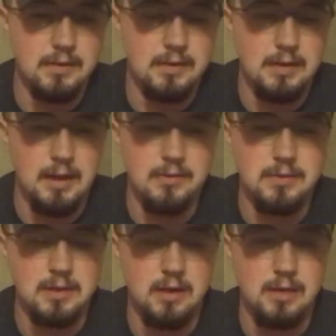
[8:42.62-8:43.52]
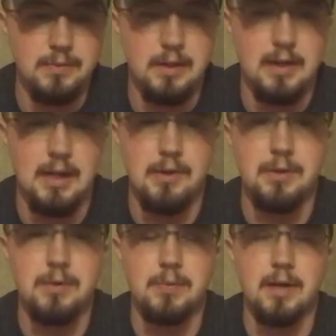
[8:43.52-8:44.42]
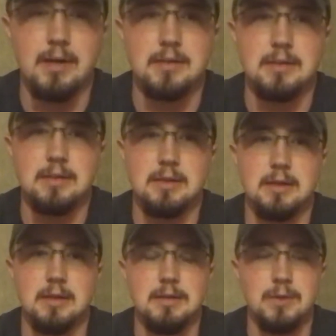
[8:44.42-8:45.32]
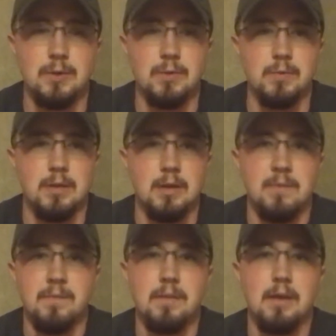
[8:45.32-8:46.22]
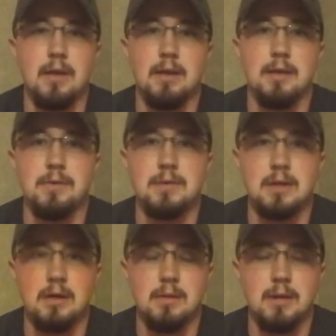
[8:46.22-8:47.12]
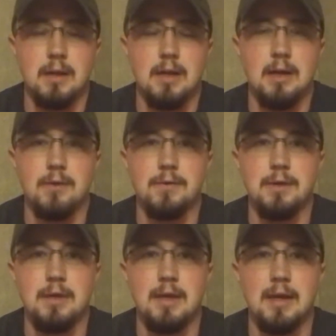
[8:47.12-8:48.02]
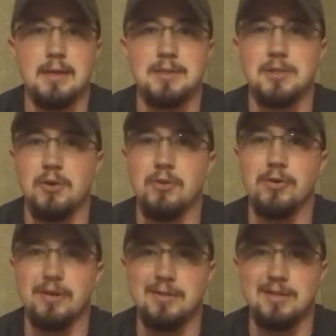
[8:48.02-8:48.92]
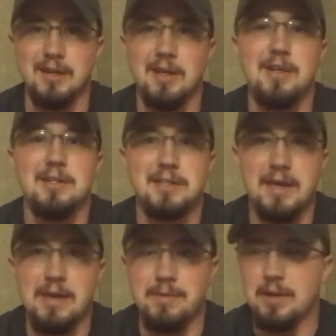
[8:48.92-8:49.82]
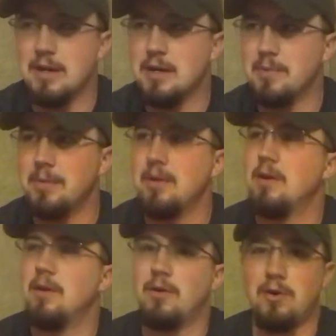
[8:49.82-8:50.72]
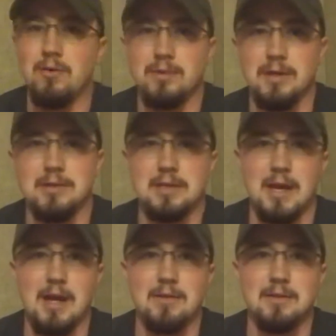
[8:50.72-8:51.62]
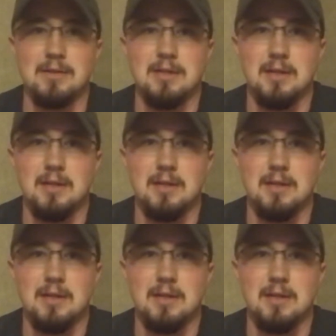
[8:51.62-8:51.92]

the guy was talking about how he practices in his home, and he was talking about how he has targets taped up all around his house.